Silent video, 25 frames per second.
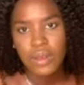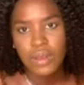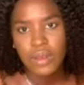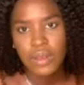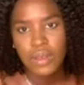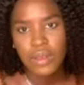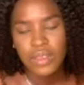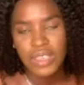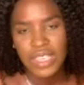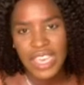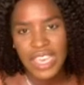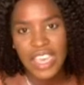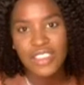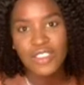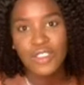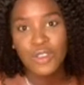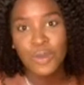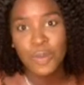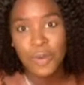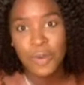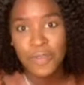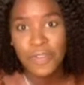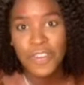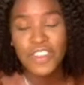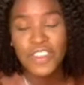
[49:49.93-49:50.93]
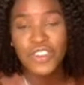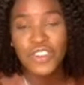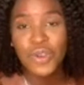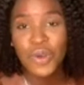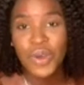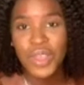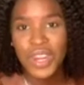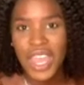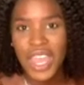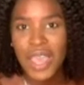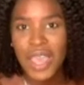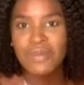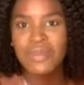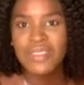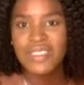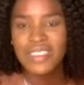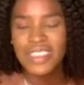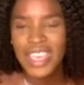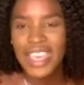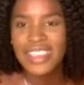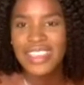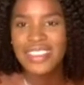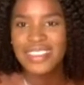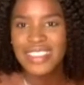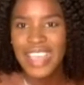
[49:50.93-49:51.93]
Yeah, superficial and empty.
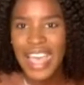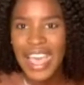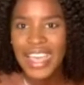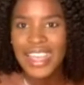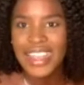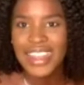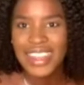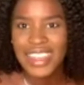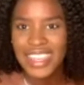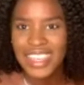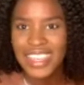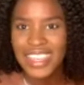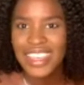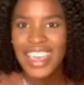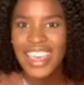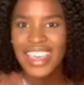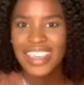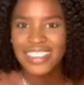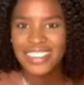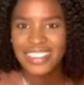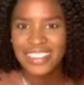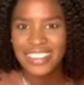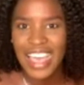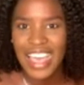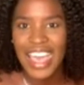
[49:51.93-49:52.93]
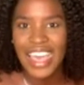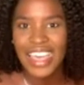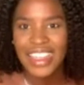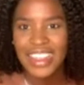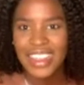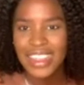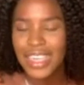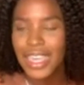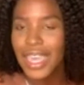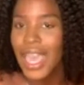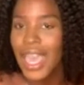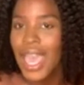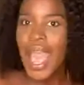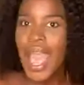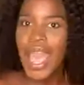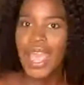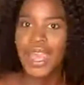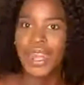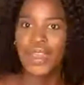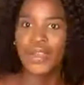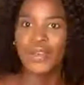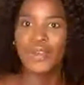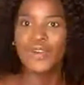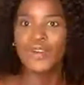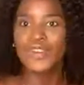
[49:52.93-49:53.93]
Exactly. Exactly. I had a
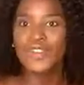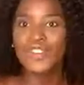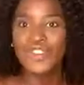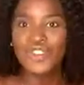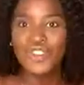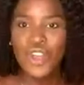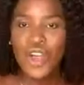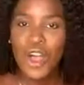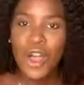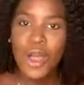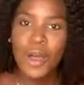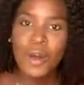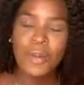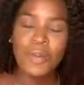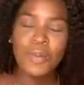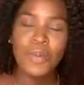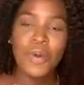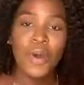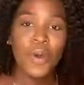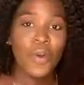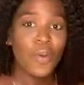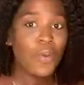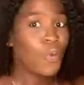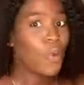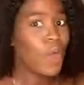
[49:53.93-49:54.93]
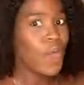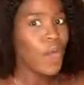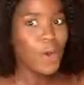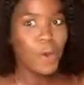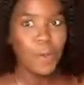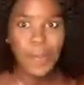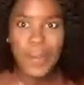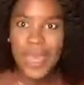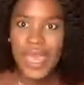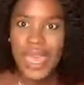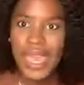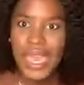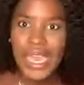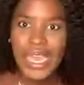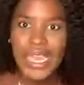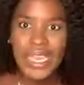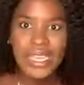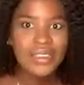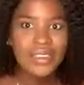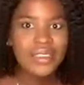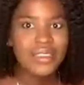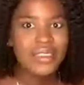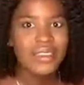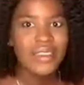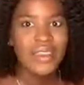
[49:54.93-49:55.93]
good job, well paid,
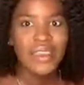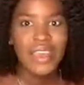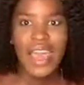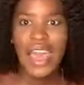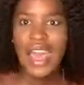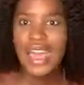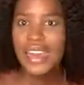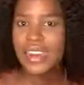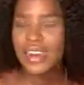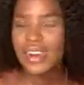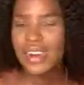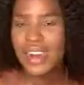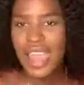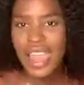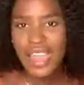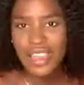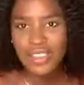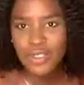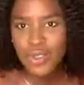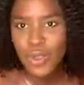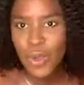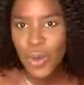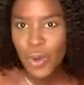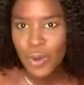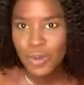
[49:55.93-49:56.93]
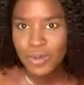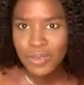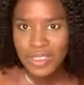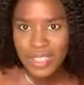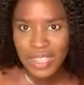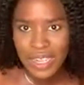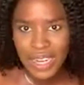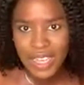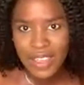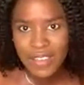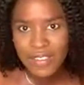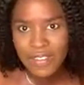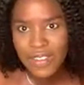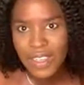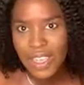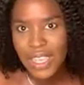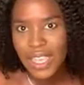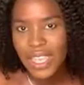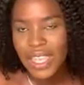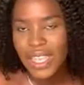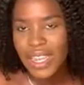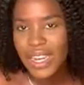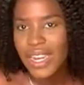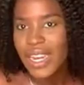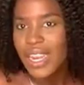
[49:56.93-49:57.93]
had a nice home to live in,
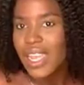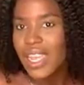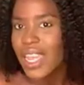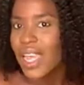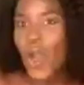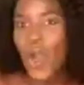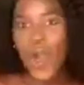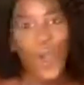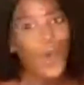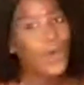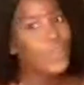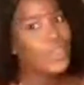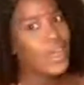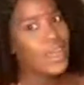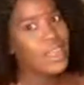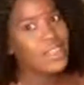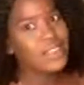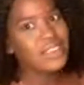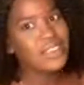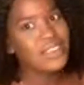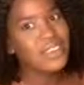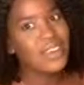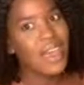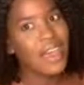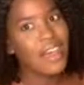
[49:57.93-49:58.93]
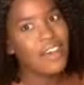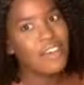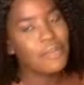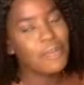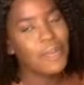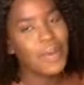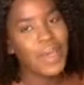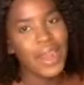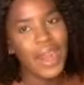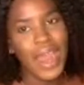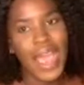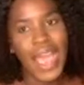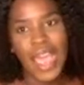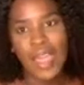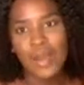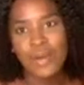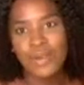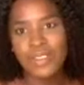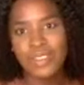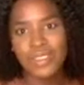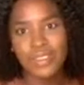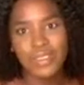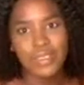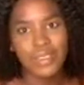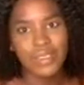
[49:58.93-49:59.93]
all that stuff, but I was
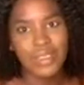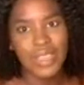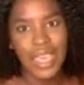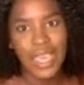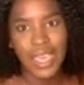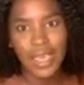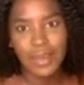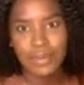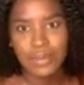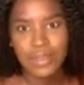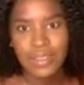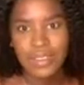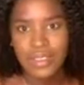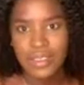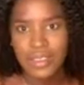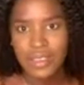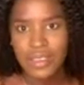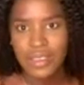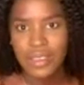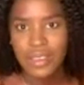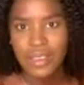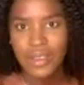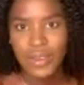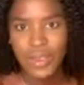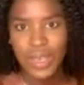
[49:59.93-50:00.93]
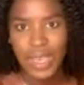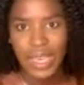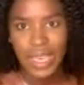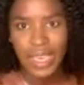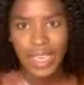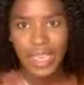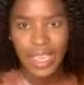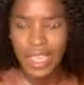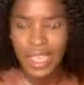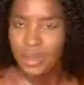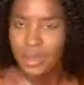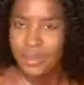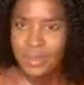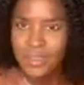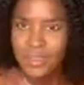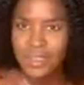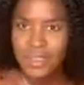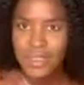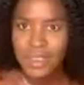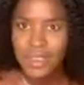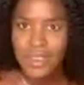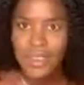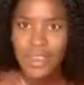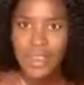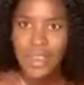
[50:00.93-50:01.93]
just empty. Okay, empty.
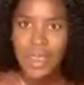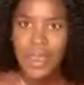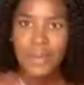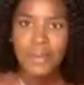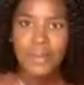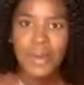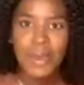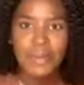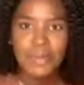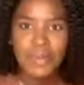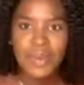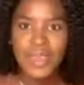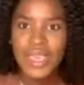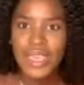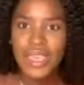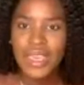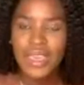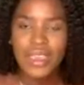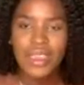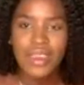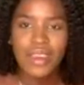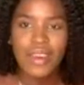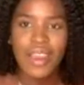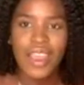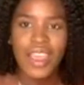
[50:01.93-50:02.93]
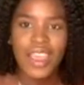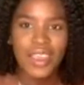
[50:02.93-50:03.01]
But being here, I am